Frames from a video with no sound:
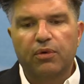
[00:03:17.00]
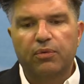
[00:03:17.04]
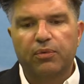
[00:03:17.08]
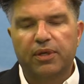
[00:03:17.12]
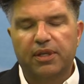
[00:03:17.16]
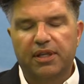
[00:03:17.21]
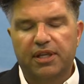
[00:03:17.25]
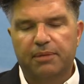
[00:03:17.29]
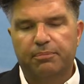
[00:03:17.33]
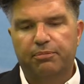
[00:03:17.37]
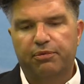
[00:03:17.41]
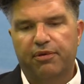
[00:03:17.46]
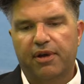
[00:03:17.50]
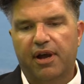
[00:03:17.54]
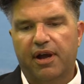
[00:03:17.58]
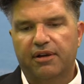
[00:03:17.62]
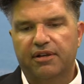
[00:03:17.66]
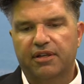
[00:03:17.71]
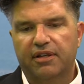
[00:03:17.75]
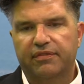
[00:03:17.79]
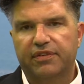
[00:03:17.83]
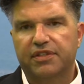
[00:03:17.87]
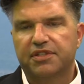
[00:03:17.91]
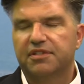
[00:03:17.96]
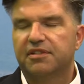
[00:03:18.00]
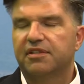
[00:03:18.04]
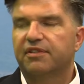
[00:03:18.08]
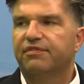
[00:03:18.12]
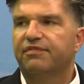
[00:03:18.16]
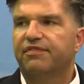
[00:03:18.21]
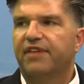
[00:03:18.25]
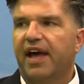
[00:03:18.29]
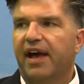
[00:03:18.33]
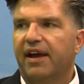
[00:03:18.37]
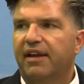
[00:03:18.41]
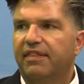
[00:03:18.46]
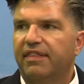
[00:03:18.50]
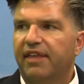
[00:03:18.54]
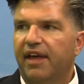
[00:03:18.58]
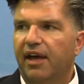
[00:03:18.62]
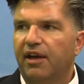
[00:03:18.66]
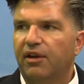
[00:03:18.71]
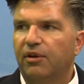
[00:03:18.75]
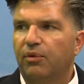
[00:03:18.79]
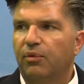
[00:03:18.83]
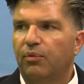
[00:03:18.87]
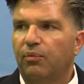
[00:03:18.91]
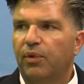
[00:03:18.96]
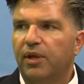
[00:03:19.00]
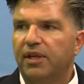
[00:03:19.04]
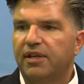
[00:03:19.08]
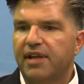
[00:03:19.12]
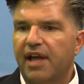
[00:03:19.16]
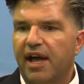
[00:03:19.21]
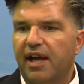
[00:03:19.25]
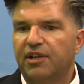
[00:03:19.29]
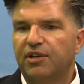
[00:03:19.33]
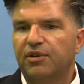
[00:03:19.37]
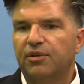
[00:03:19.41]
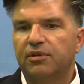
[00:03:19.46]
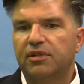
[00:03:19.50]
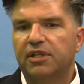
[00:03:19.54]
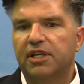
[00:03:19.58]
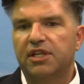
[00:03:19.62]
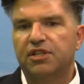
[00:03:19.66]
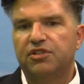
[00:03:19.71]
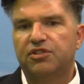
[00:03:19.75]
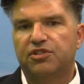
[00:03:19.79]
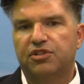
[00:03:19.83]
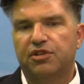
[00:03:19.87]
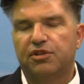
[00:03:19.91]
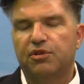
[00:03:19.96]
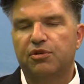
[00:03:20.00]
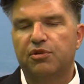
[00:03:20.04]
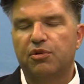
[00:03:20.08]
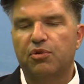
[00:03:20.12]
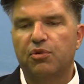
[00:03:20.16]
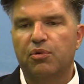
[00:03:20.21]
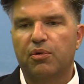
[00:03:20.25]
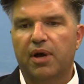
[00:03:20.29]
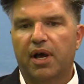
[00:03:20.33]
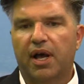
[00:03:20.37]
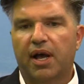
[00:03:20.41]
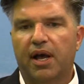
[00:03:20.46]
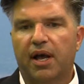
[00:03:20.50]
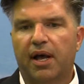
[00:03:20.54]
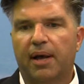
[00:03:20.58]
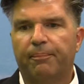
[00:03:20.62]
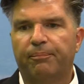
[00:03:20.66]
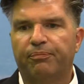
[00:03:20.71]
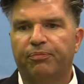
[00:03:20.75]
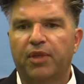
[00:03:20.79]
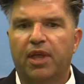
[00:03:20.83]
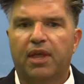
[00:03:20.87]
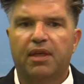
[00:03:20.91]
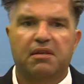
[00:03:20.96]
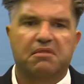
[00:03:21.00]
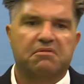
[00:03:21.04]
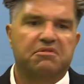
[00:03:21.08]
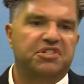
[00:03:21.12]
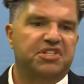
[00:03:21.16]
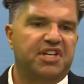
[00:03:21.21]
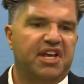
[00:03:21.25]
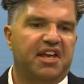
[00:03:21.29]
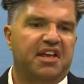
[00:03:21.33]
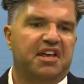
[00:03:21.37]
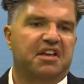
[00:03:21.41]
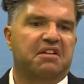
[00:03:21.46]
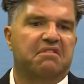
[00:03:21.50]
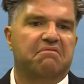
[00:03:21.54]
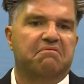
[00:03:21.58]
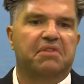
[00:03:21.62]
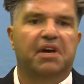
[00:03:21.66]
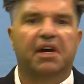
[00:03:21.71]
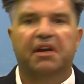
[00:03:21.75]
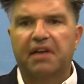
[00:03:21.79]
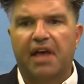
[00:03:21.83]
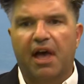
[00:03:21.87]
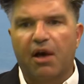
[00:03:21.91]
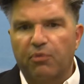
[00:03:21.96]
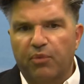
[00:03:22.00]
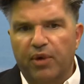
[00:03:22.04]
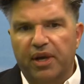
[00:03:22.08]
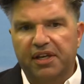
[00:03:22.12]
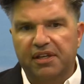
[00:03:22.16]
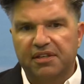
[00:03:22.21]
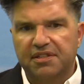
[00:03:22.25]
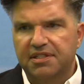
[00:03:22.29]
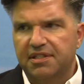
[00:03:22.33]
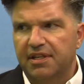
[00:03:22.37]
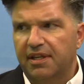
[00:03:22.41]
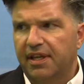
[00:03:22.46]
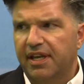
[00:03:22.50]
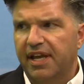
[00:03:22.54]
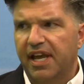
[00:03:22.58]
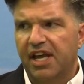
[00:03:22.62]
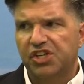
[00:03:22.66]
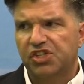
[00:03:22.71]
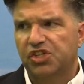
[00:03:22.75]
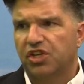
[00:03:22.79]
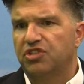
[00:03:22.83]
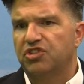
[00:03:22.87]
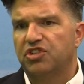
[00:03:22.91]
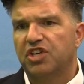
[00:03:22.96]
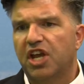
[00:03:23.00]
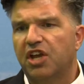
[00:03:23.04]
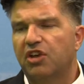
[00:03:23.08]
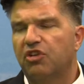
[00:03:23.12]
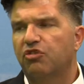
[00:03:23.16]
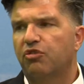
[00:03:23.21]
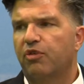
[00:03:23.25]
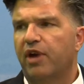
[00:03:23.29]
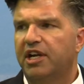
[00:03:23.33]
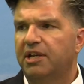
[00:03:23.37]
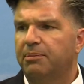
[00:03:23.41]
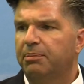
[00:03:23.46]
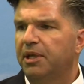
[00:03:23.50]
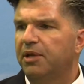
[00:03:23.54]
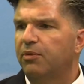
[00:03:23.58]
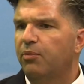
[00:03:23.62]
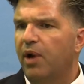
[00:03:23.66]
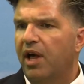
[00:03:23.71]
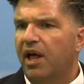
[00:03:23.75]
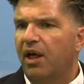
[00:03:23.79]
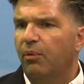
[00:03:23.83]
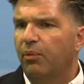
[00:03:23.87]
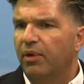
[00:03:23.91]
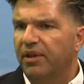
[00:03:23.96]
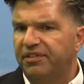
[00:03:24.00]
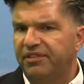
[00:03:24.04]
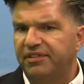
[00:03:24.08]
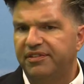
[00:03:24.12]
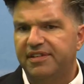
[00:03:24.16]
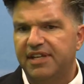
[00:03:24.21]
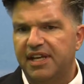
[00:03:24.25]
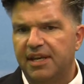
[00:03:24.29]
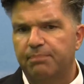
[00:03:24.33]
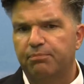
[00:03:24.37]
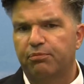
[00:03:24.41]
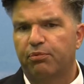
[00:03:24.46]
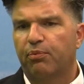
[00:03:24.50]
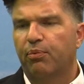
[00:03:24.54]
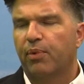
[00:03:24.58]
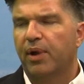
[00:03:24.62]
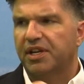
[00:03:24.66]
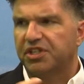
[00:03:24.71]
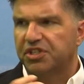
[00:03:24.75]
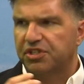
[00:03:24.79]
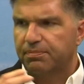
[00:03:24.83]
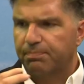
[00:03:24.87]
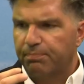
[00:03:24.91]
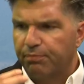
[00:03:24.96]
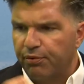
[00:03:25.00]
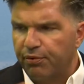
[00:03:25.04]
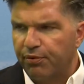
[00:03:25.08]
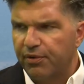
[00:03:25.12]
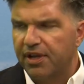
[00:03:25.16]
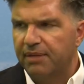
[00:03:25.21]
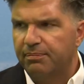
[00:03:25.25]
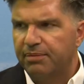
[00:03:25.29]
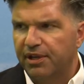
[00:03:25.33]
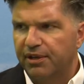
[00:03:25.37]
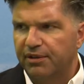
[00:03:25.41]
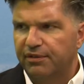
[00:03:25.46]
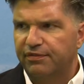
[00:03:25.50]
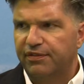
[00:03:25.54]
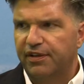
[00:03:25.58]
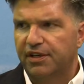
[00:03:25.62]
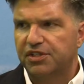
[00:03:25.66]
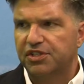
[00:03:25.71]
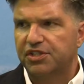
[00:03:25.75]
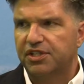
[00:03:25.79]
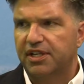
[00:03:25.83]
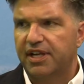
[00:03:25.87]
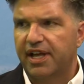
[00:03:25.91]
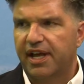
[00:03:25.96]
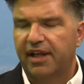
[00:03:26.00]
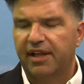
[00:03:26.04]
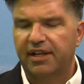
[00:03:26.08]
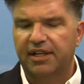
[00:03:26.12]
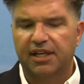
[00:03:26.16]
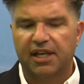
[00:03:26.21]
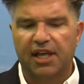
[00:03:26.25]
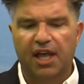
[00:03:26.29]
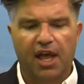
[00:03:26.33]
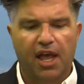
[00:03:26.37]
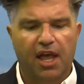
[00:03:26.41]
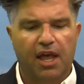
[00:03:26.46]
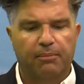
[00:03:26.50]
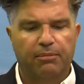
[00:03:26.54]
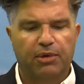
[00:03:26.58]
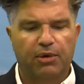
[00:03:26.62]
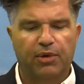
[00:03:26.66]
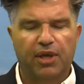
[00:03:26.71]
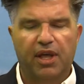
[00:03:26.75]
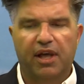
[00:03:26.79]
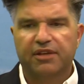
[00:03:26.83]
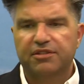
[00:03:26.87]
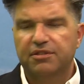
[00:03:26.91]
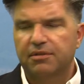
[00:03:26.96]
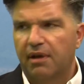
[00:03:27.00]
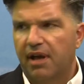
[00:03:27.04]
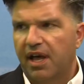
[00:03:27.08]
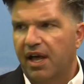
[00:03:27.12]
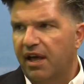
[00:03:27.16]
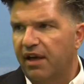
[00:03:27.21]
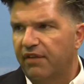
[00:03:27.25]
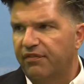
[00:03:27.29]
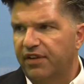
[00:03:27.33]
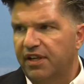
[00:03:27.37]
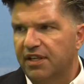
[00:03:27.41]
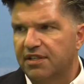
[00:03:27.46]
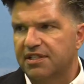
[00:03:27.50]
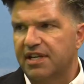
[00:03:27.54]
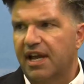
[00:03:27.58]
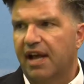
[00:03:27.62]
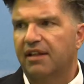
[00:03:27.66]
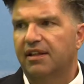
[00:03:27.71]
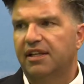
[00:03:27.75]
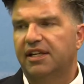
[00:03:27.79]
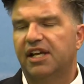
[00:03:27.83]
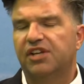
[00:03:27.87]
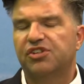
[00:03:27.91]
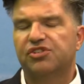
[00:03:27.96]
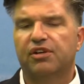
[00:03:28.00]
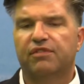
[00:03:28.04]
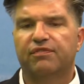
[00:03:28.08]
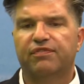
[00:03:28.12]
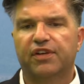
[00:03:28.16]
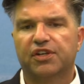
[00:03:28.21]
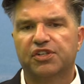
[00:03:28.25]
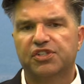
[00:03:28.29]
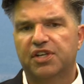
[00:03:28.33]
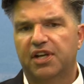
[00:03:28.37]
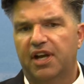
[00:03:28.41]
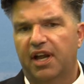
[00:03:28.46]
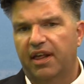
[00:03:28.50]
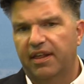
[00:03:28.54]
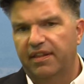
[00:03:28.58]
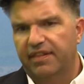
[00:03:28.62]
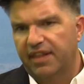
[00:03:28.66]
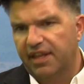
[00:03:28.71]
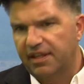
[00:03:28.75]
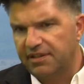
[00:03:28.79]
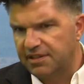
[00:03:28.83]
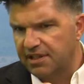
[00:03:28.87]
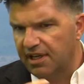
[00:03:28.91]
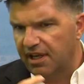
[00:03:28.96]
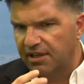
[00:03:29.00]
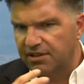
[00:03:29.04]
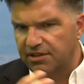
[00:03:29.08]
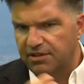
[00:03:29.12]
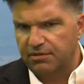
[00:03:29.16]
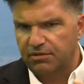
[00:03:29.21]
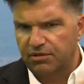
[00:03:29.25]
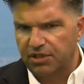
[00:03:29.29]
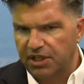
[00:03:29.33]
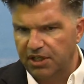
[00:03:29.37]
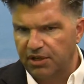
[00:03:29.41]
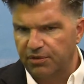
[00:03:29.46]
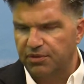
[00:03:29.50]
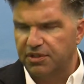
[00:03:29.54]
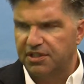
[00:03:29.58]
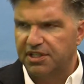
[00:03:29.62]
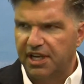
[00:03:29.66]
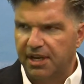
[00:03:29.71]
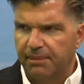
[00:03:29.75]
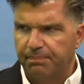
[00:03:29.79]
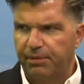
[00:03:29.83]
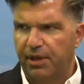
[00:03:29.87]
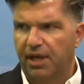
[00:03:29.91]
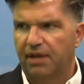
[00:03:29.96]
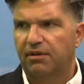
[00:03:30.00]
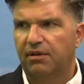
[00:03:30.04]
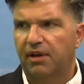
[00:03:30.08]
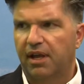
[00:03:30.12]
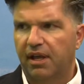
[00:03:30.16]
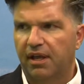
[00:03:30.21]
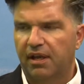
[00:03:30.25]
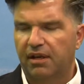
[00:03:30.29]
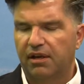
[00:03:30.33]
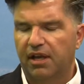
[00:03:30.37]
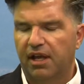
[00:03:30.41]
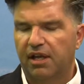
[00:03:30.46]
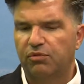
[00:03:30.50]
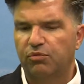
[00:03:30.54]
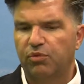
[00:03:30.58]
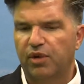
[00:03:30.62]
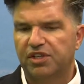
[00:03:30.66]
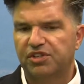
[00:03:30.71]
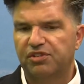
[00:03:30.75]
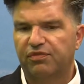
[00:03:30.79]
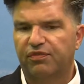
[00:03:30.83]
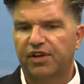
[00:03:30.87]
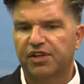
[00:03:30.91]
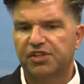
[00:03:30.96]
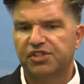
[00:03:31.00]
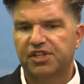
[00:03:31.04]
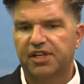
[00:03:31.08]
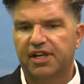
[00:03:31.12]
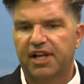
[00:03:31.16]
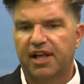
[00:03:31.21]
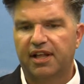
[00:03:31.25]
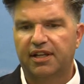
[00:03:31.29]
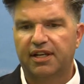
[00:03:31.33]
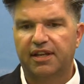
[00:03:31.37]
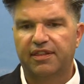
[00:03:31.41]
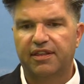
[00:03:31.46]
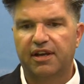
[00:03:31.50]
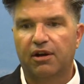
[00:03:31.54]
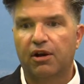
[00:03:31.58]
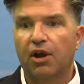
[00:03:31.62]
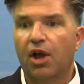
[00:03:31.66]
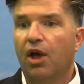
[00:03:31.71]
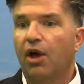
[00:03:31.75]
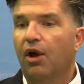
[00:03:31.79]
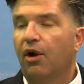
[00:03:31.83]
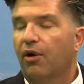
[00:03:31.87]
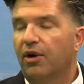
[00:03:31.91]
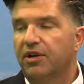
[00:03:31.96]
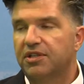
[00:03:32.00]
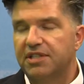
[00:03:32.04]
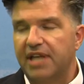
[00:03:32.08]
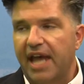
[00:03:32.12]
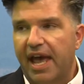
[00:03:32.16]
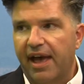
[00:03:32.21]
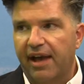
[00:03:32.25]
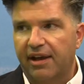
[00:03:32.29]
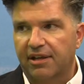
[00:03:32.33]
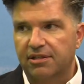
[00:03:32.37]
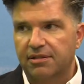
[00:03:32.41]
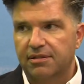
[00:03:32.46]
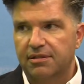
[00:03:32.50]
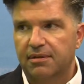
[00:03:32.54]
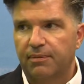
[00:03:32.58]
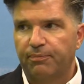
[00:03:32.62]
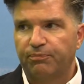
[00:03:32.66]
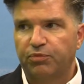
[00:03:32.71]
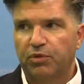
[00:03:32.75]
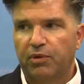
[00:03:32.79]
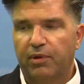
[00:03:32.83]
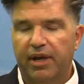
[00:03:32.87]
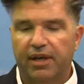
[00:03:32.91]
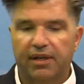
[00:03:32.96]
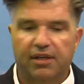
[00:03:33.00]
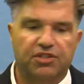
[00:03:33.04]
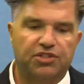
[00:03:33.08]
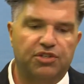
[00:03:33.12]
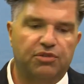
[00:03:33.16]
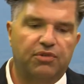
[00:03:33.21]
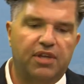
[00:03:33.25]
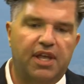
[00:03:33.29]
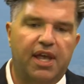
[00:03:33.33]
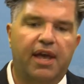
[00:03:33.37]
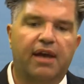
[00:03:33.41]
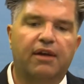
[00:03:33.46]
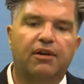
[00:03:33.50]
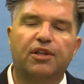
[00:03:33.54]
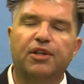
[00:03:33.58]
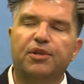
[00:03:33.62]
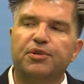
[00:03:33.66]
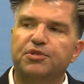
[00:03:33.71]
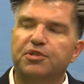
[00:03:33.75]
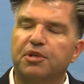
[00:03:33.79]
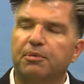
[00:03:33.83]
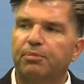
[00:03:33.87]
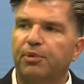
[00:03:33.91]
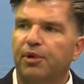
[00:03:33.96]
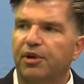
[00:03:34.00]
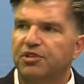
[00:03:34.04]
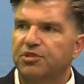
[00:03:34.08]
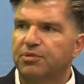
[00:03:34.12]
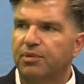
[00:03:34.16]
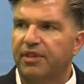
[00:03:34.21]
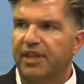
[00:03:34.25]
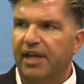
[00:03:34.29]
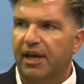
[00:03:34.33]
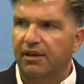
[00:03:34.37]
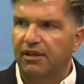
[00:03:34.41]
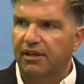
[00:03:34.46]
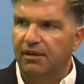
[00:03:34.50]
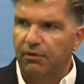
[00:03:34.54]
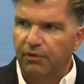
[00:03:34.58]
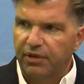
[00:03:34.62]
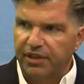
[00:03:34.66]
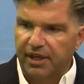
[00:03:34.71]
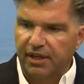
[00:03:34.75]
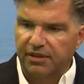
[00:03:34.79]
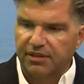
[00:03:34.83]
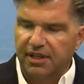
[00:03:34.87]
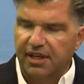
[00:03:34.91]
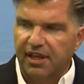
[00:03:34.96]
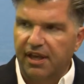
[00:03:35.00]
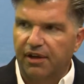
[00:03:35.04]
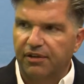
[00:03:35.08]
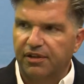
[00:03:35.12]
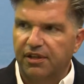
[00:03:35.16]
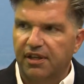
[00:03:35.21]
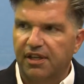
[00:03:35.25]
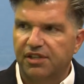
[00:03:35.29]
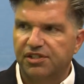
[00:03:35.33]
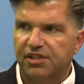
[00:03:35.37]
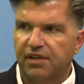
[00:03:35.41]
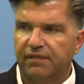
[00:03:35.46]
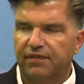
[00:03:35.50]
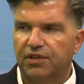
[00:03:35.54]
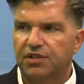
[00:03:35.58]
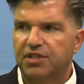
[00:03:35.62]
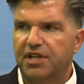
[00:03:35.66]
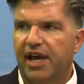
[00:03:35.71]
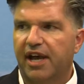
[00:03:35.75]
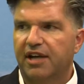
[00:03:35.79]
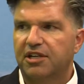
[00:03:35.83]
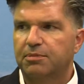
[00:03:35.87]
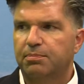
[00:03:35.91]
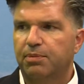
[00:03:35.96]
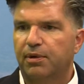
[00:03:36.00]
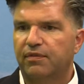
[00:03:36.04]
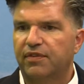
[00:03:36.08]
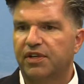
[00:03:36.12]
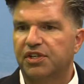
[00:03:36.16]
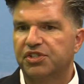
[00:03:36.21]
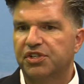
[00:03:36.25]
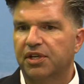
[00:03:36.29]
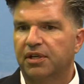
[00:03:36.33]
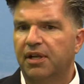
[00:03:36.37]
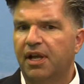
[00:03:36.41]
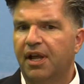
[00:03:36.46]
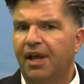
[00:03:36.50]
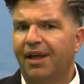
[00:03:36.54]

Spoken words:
really proud of is the fact that we not only do, say, account reconciliations incredibly well with deep, rich, pre-built functionality, but we also have consolidation functionality that does, deep and rich functionality there, or tax, right? Because you can't close your books without the calculation of your tax provision.